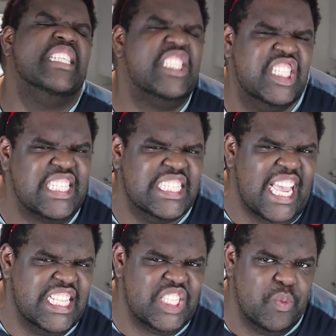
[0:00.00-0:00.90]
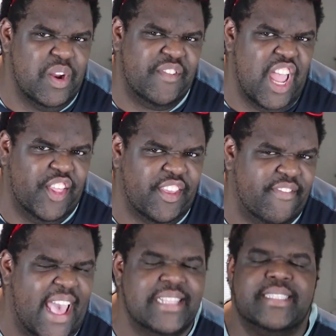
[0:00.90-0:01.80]
It's just a sciencey word for healthy
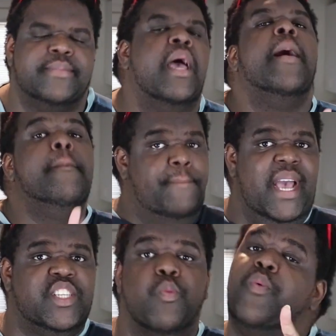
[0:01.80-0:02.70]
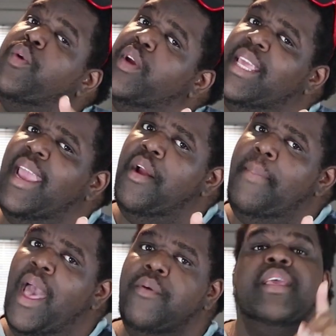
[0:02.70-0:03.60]
fats. But what we really care
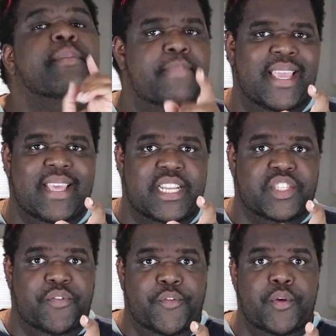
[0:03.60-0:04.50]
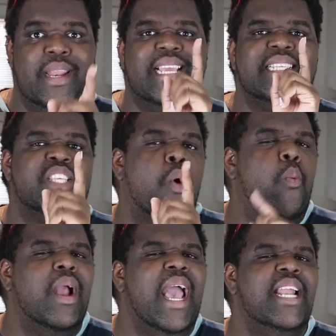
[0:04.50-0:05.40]
about, being that it's a fruit, is
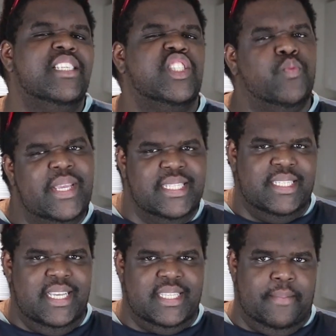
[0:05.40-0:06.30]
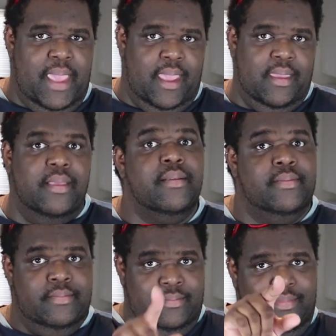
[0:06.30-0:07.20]
what kind of sweets does it make?
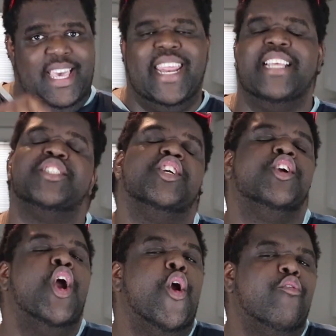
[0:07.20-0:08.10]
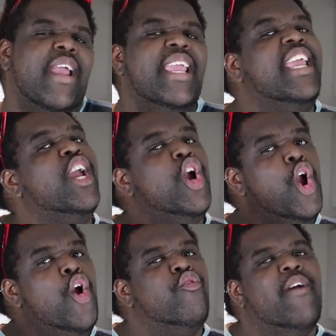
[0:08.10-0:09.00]
That answer right
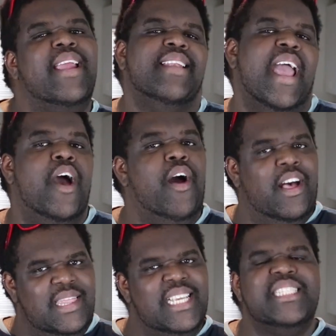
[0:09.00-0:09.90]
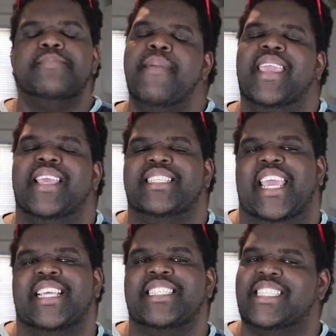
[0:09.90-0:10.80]
here, right now on this Make and
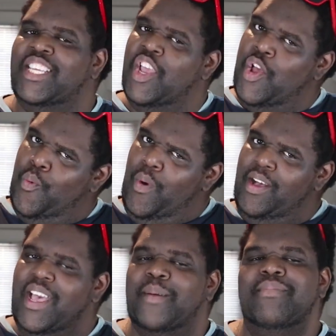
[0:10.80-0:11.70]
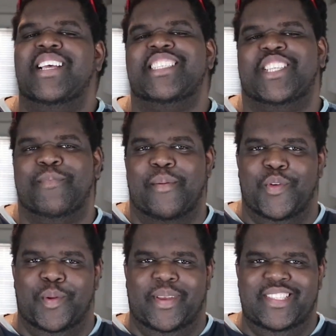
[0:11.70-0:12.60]
Taste. Welcome to
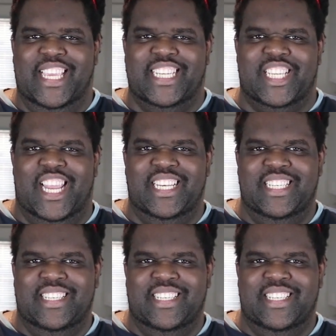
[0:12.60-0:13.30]
Mama Reubo's Kitchen.